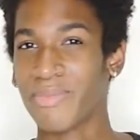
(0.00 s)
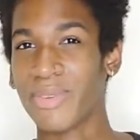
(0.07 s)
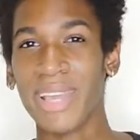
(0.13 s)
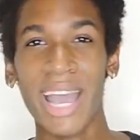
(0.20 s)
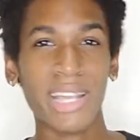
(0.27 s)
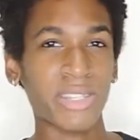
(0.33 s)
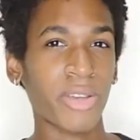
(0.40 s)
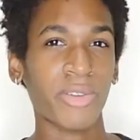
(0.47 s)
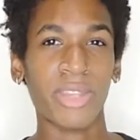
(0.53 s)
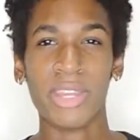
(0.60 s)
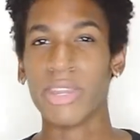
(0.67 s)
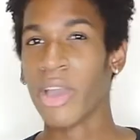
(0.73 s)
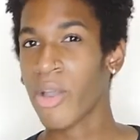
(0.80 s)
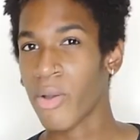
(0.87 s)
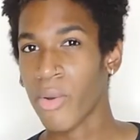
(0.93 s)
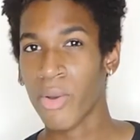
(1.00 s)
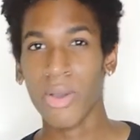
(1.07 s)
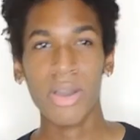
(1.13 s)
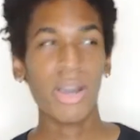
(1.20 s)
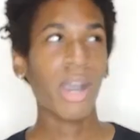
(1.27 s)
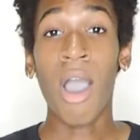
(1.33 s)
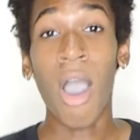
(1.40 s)
you guys already
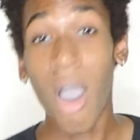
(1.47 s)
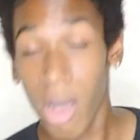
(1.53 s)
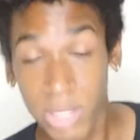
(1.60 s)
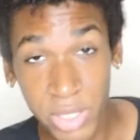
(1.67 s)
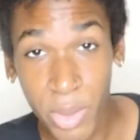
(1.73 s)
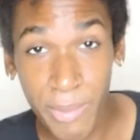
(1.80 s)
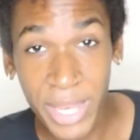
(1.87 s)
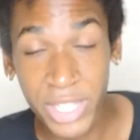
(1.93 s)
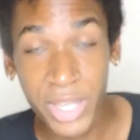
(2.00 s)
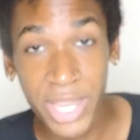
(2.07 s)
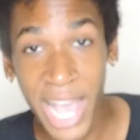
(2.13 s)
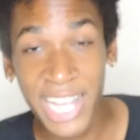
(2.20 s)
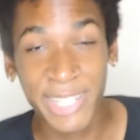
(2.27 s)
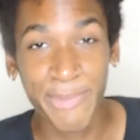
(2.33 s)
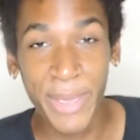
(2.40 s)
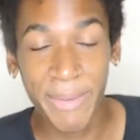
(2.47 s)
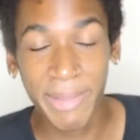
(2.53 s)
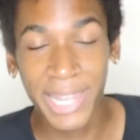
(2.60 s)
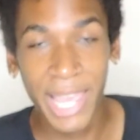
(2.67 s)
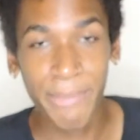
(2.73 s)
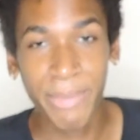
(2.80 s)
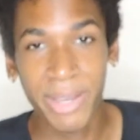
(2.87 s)
know. Also, make sure you guys
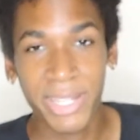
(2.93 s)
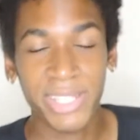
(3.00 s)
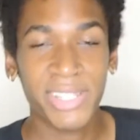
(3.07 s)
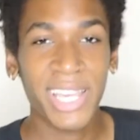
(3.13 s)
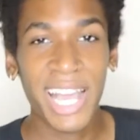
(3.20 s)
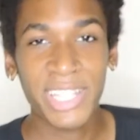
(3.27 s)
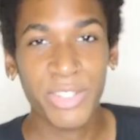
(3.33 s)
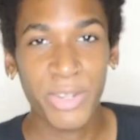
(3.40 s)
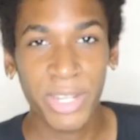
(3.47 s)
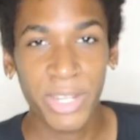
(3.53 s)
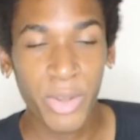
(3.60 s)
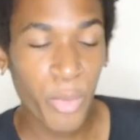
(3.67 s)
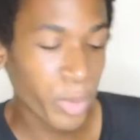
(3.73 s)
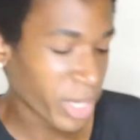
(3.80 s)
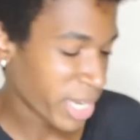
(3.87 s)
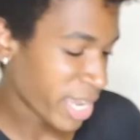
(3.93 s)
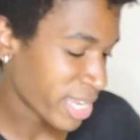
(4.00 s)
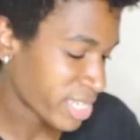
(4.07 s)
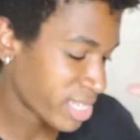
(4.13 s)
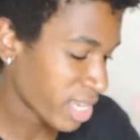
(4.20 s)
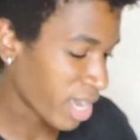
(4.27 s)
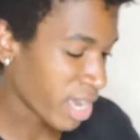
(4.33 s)
spin the like buttons. You guys already know what it
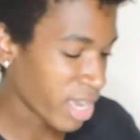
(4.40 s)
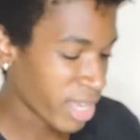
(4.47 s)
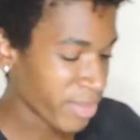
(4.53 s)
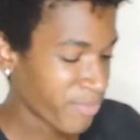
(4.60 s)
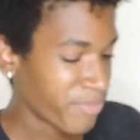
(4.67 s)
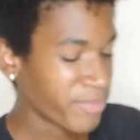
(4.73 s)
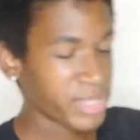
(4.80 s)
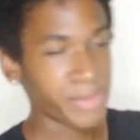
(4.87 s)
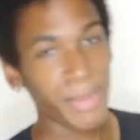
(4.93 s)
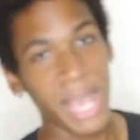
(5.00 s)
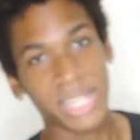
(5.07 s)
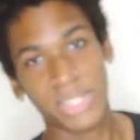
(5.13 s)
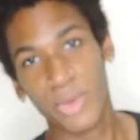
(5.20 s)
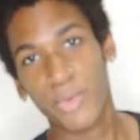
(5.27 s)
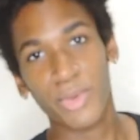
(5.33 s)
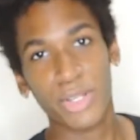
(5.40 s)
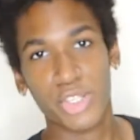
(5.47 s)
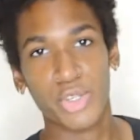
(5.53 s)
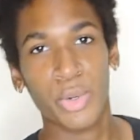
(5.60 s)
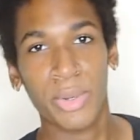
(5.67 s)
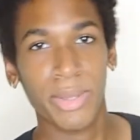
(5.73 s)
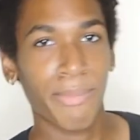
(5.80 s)
is. Uh, smash over
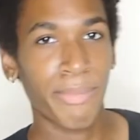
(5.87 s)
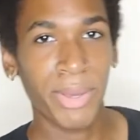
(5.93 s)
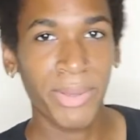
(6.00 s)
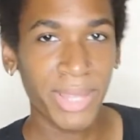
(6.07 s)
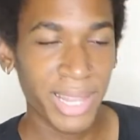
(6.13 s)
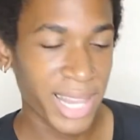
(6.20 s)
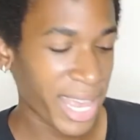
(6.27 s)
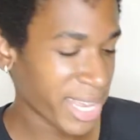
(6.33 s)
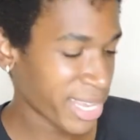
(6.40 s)
a trillion billion